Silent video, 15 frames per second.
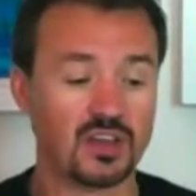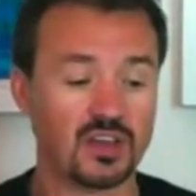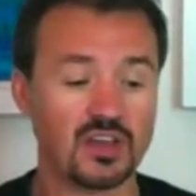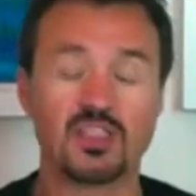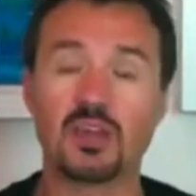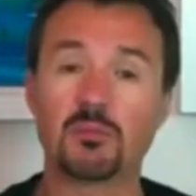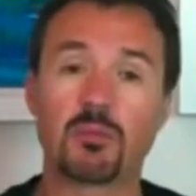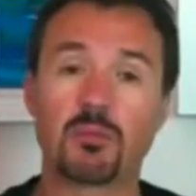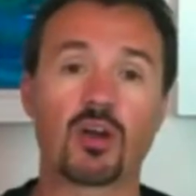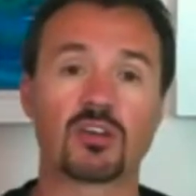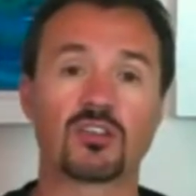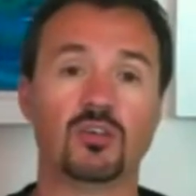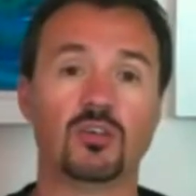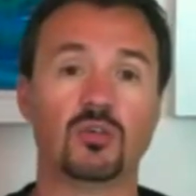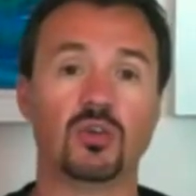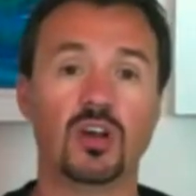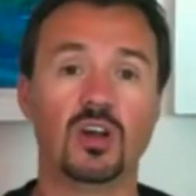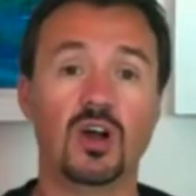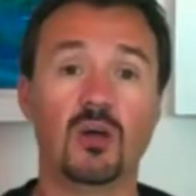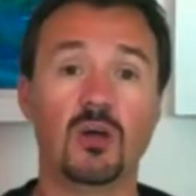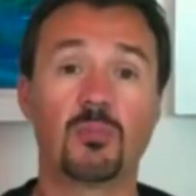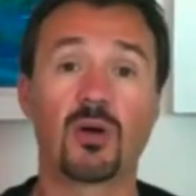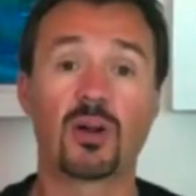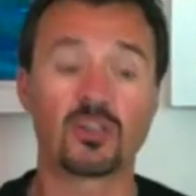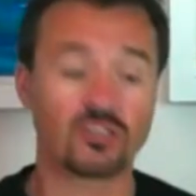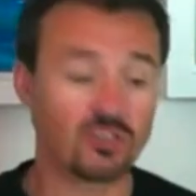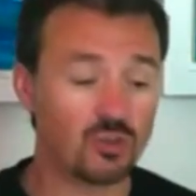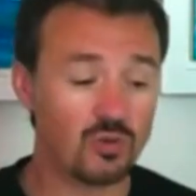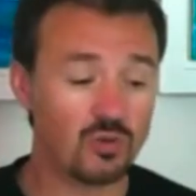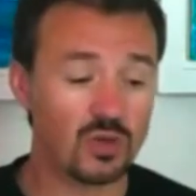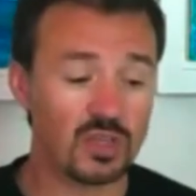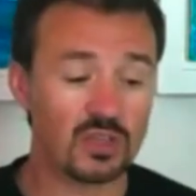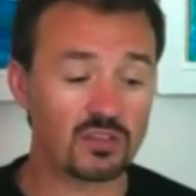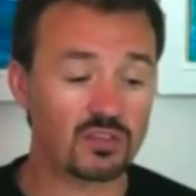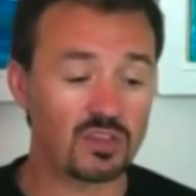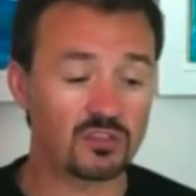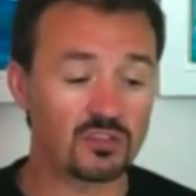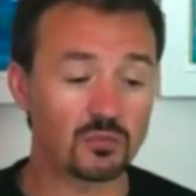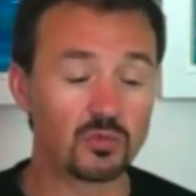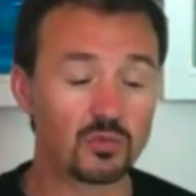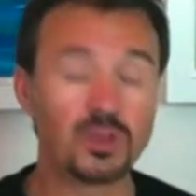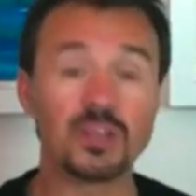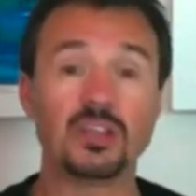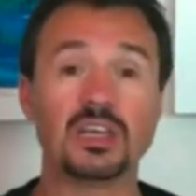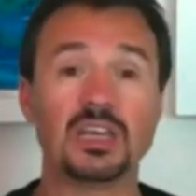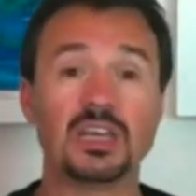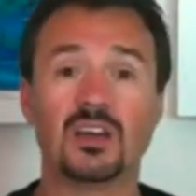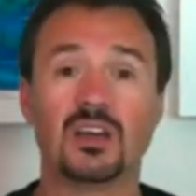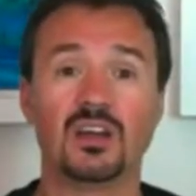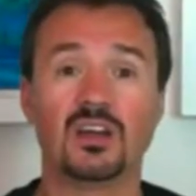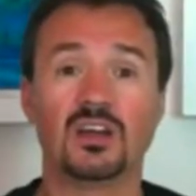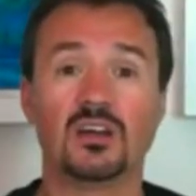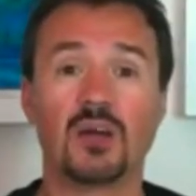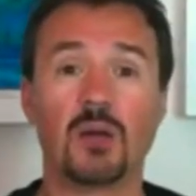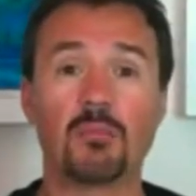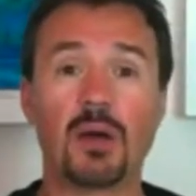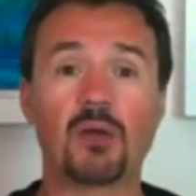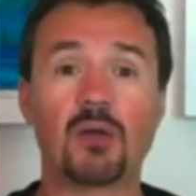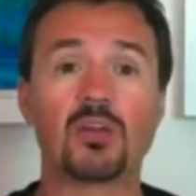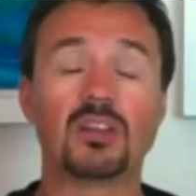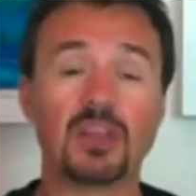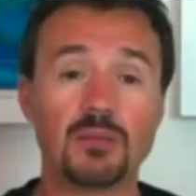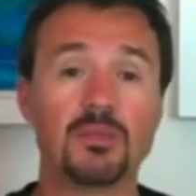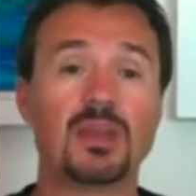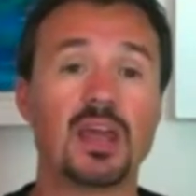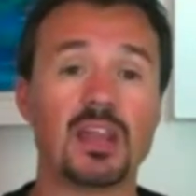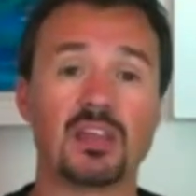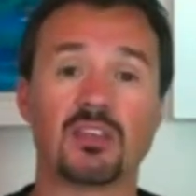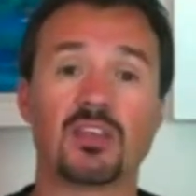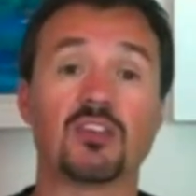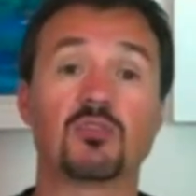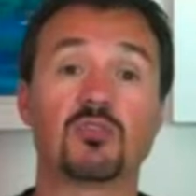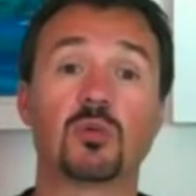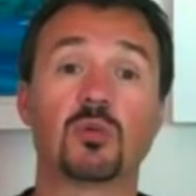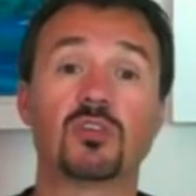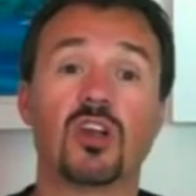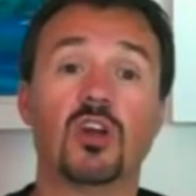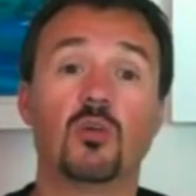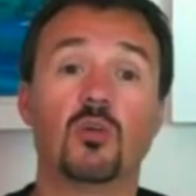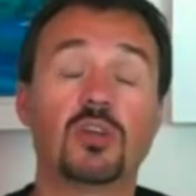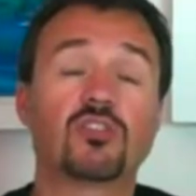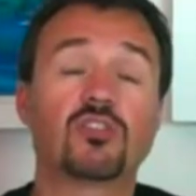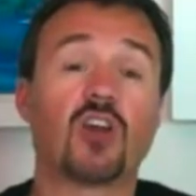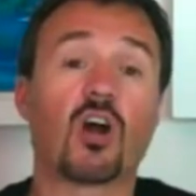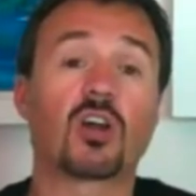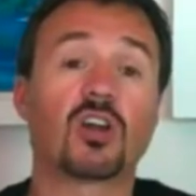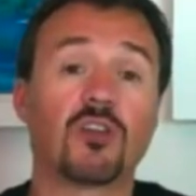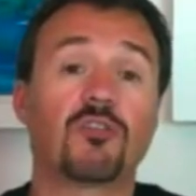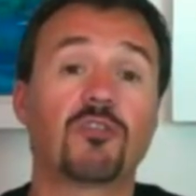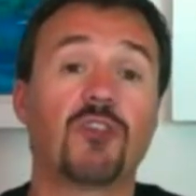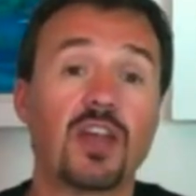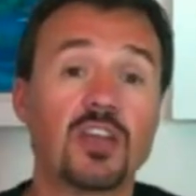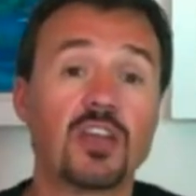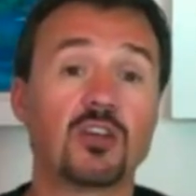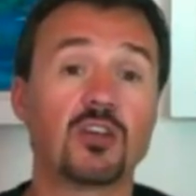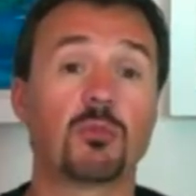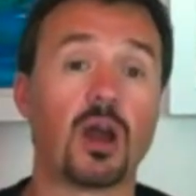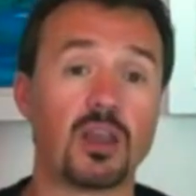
than part two. Part two is really about eliminating things which are going to fight your body.